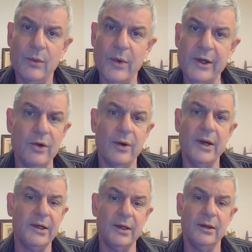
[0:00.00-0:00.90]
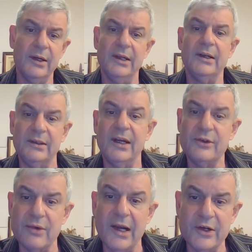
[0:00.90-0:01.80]
when you're in a
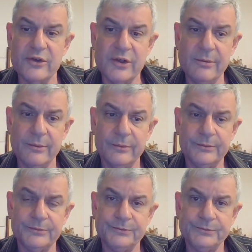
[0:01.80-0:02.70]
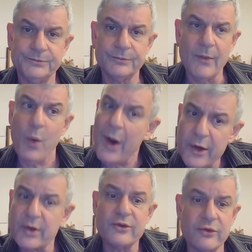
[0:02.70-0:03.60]
dead relationship? Well,
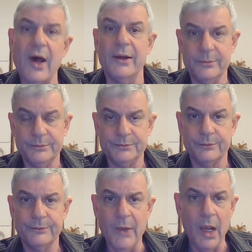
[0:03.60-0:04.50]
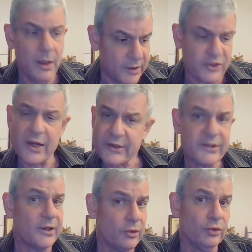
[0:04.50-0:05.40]
you can try. The
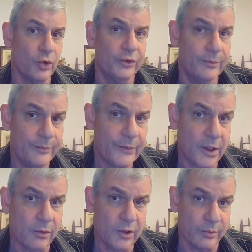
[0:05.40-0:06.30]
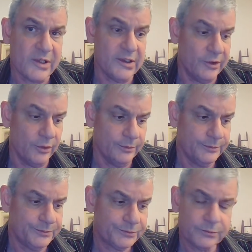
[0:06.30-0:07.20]
chances are not good. I don't want to mislead you.
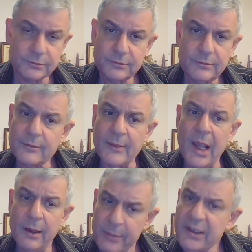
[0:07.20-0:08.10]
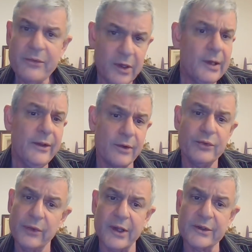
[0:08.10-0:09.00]
But definitely there are a
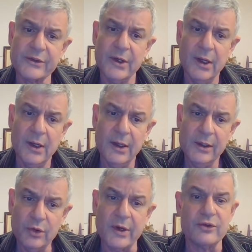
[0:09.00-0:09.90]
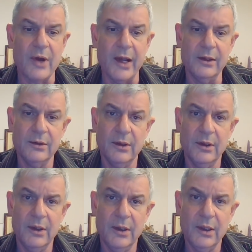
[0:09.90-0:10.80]
few things you can try.
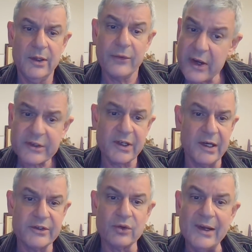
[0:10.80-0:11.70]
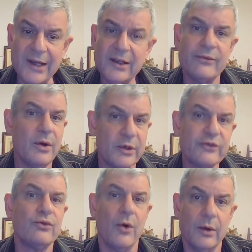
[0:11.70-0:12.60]
The first thing is to identify
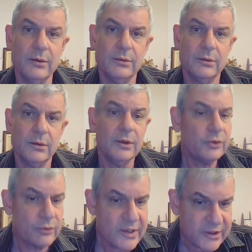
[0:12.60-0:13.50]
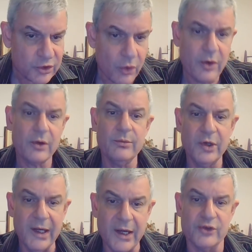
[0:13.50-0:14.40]
what's wrong, to restore
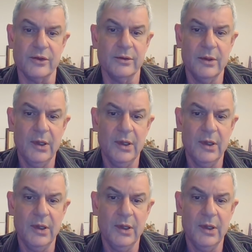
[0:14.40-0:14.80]
communication,